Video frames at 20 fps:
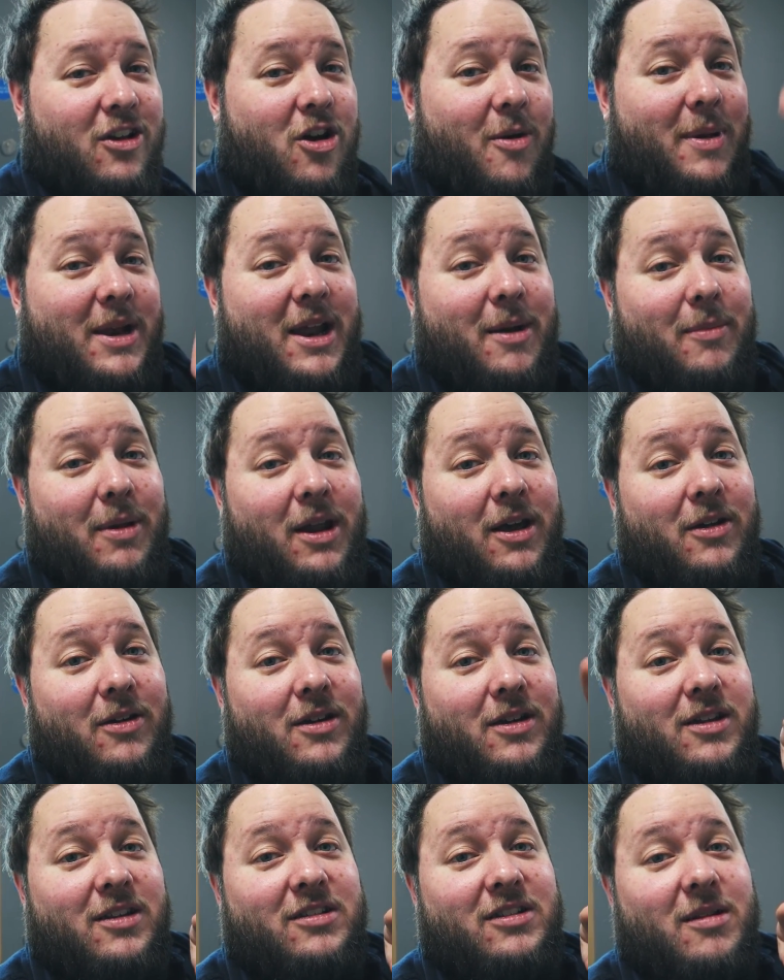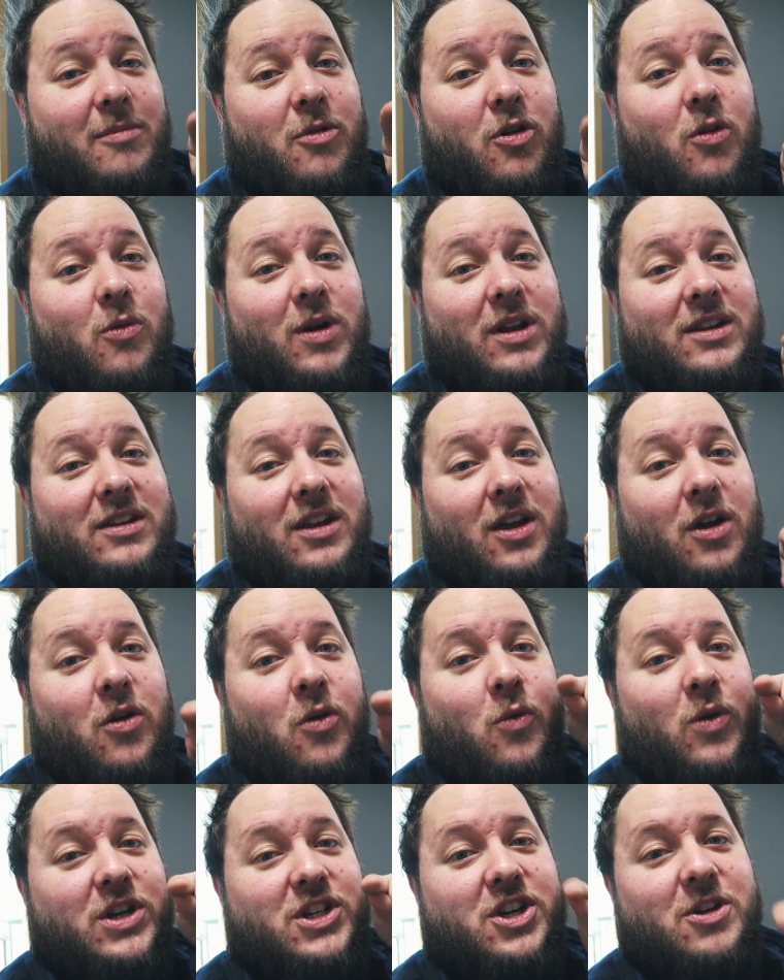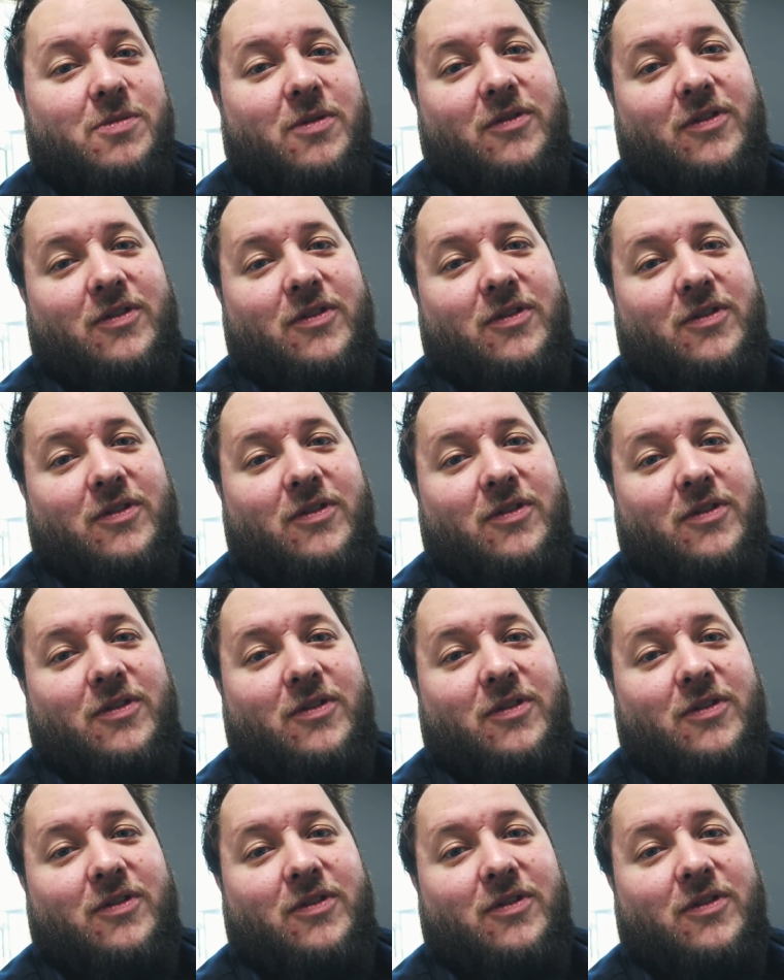Comment down below, summer or winter, which do you